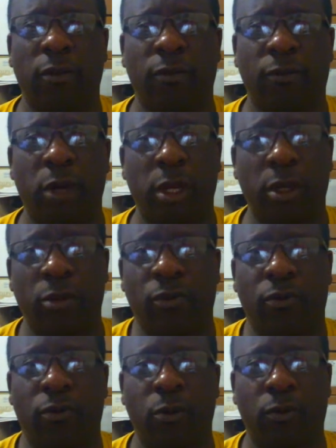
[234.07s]

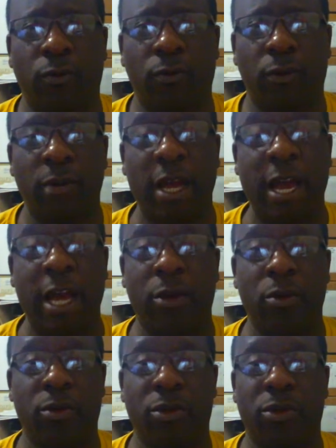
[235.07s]
from
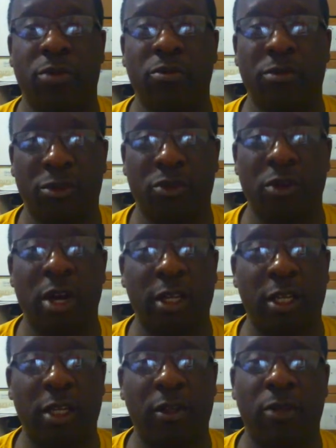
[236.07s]
hackers trying to
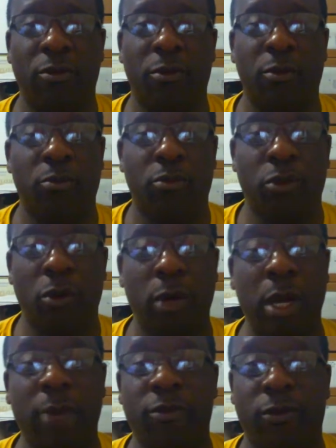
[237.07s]
get the
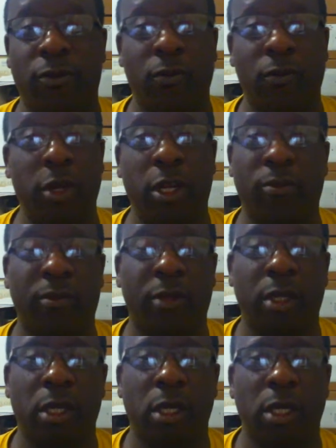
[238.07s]
programs for free.
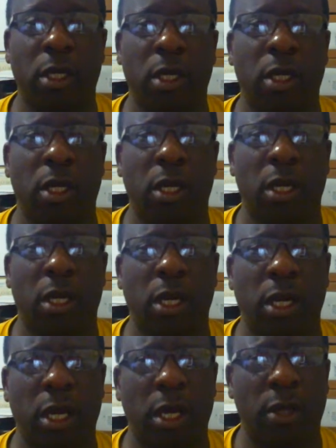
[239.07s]

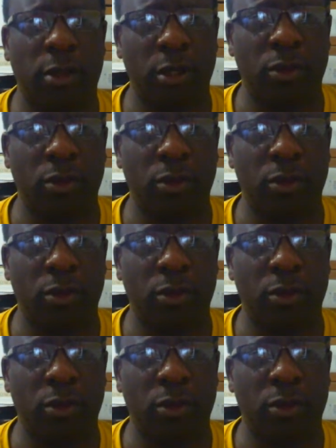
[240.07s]
And they